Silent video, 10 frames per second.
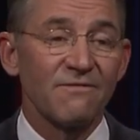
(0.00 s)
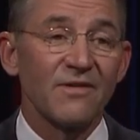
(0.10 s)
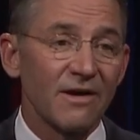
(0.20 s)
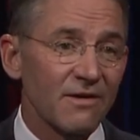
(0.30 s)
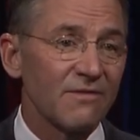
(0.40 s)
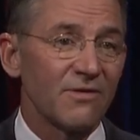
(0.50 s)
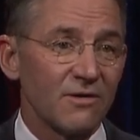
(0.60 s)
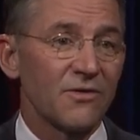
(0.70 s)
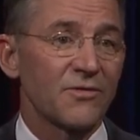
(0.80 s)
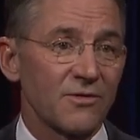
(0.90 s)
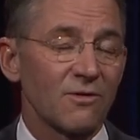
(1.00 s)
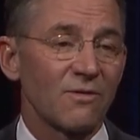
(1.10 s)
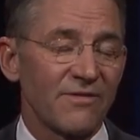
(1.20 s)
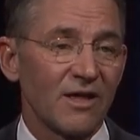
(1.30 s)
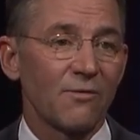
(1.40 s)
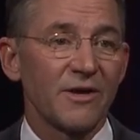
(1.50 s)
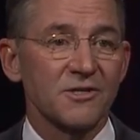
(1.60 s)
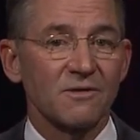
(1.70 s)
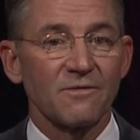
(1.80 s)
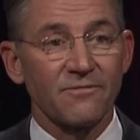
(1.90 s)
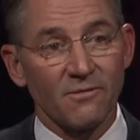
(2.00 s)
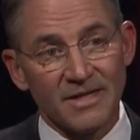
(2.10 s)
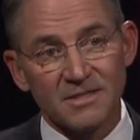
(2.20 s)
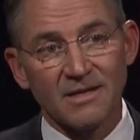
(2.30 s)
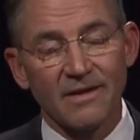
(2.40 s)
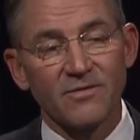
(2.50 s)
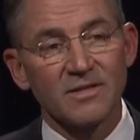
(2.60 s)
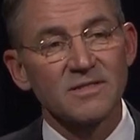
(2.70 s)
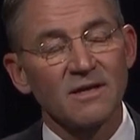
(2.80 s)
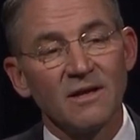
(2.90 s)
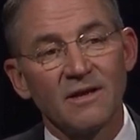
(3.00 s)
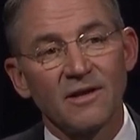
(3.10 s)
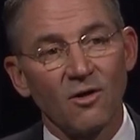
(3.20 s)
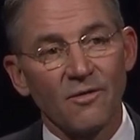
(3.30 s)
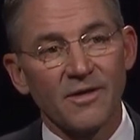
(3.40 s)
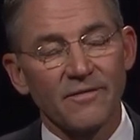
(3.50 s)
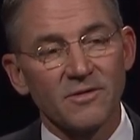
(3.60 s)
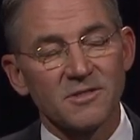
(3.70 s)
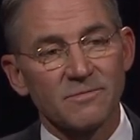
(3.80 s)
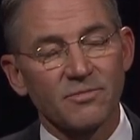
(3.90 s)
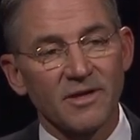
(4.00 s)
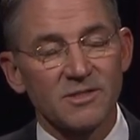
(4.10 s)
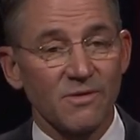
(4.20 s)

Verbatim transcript: A very, very thorough evaluation of the forensic evidence and all the evidence in place.